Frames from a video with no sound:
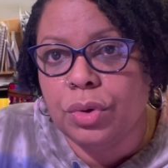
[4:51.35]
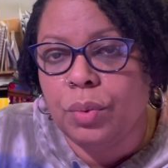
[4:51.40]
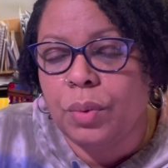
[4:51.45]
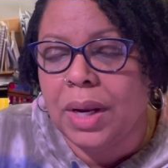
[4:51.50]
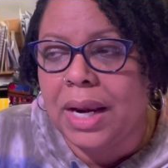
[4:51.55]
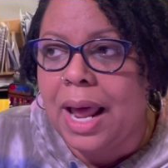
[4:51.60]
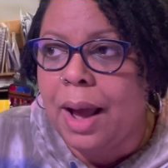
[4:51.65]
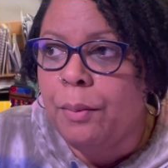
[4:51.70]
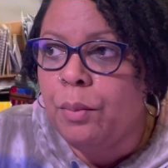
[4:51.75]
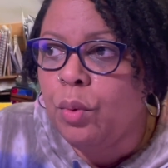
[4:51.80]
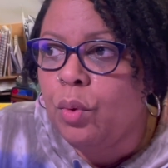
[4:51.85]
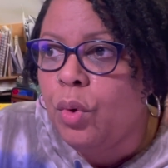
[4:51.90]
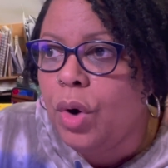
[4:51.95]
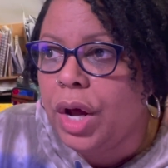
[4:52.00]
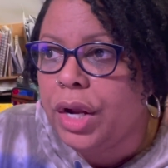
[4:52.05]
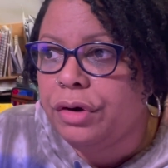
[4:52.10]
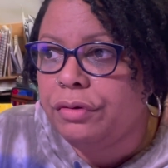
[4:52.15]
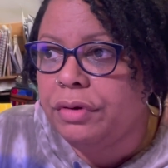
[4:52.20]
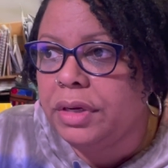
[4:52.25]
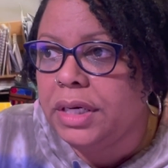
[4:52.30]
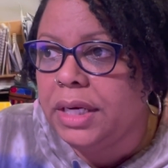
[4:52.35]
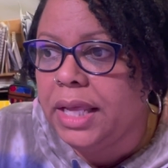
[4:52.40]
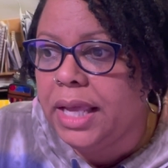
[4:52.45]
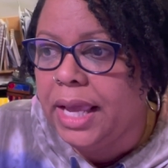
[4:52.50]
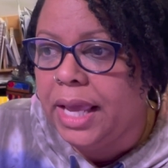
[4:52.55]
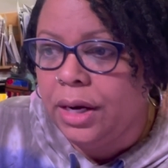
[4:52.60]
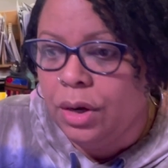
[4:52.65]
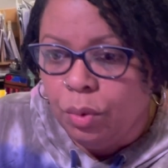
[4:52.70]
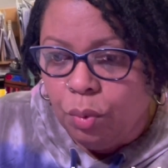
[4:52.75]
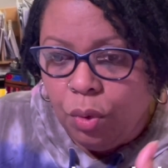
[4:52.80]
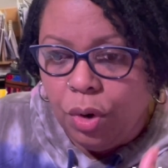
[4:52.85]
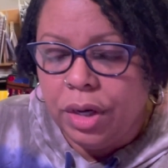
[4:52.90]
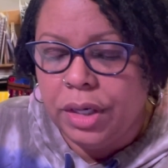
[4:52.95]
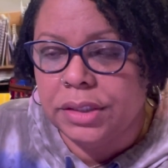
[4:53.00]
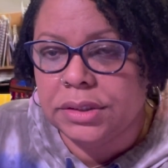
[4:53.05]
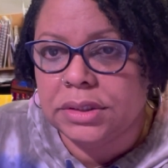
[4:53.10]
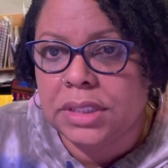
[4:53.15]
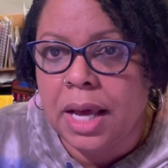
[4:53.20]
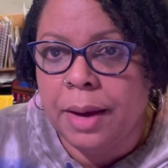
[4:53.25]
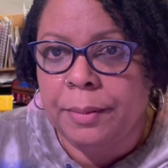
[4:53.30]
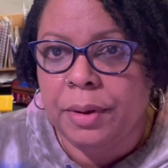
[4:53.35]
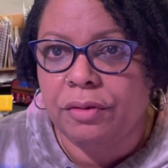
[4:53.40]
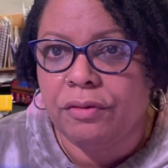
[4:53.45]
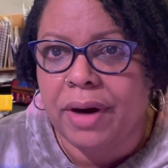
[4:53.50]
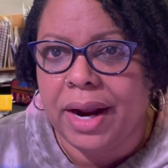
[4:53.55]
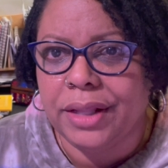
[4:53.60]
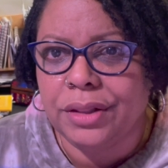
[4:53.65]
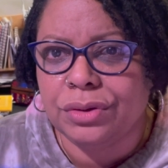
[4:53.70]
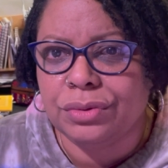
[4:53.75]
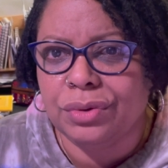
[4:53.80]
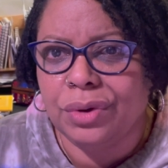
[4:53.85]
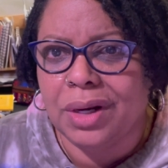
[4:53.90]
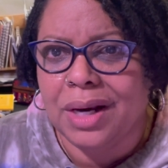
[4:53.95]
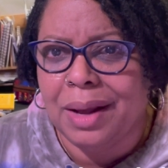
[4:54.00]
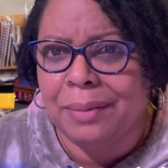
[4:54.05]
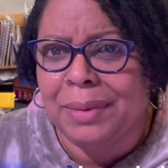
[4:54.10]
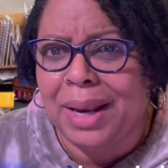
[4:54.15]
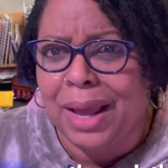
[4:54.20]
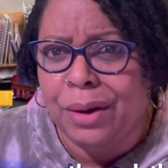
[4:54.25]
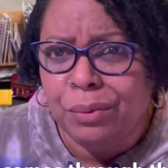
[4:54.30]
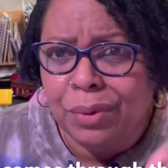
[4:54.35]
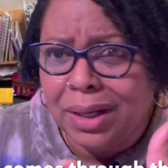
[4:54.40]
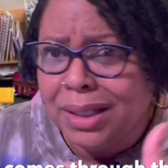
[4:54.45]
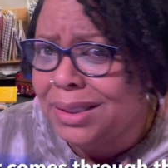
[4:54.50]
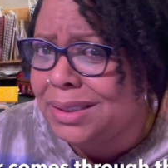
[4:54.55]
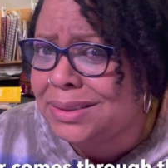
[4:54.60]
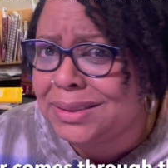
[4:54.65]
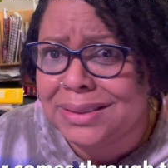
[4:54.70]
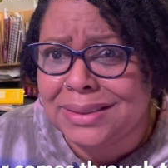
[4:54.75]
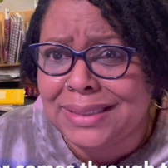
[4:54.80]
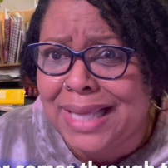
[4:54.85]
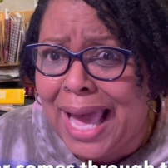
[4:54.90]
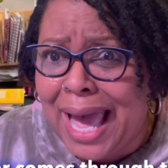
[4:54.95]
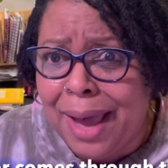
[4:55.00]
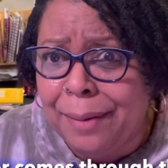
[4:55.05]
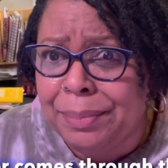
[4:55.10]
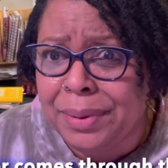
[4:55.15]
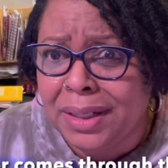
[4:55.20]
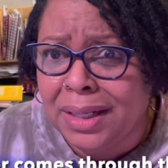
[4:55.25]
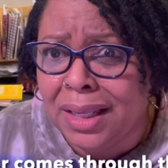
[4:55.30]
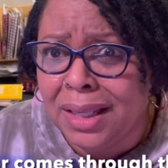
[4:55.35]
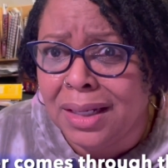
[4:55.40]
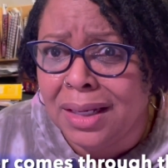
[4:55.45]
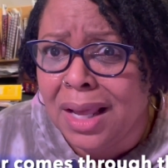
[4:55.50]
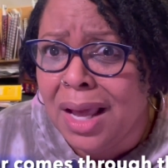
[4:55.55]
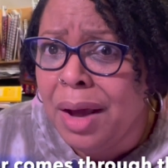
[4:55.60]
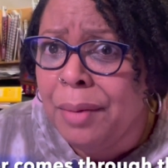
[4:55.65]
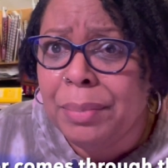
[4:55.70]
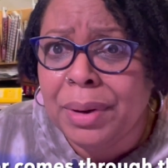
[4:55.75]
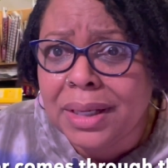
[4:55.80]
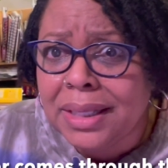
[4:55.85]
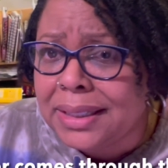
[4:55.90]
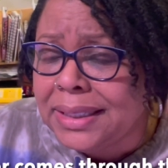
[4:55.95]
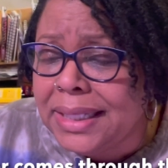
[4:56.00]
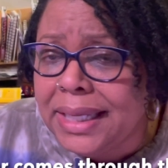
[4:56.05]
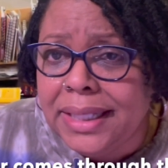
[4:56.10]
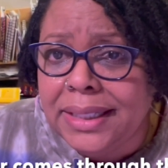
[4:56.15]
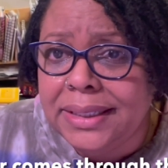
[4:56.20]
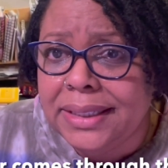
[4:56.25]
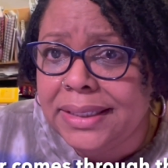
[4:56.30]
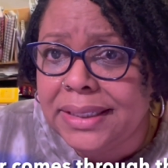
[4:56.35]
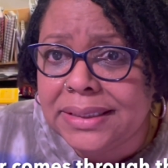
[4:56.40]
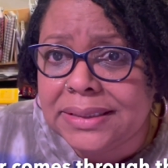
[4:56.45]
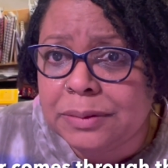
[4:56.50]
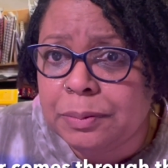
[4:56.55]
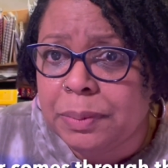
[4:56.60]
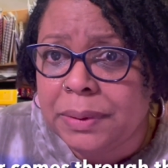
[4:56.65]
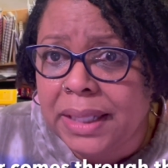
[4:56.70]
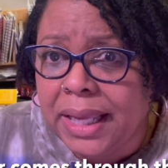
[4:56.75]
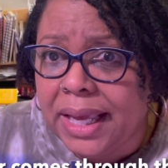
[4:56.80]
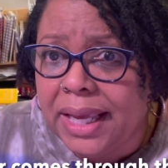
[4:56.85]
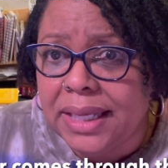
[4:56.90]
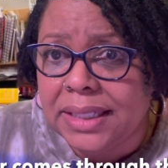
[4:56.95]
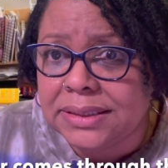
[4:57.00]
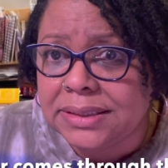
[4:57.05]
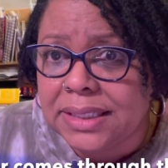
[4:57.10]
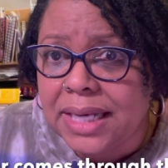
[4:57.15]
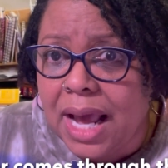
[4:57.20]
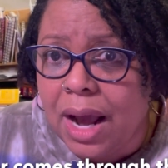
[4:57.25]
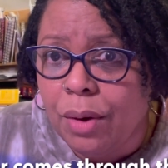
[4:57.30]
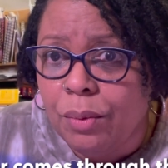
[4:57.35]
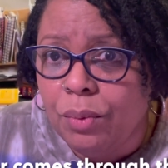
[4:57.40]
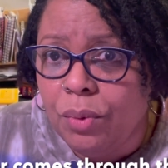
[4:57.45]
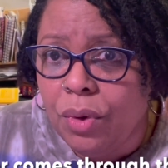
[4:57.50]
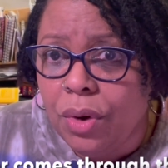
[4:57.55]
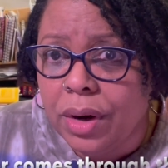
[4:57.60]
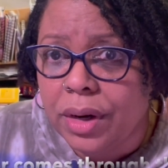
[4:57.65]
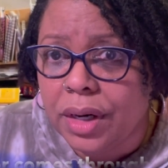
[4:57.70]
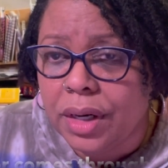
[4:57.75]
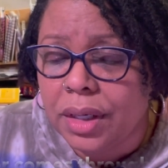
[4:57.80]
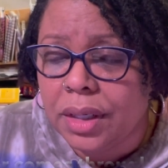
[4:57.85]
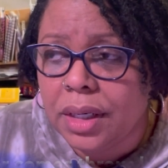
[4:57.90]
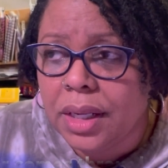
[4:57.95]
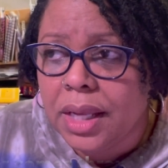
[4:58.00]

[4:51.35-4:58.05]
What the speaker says: Well, I'm watering it and the water is coming right through. And I'm like, well, this is happening, but clearly this plant is not watered.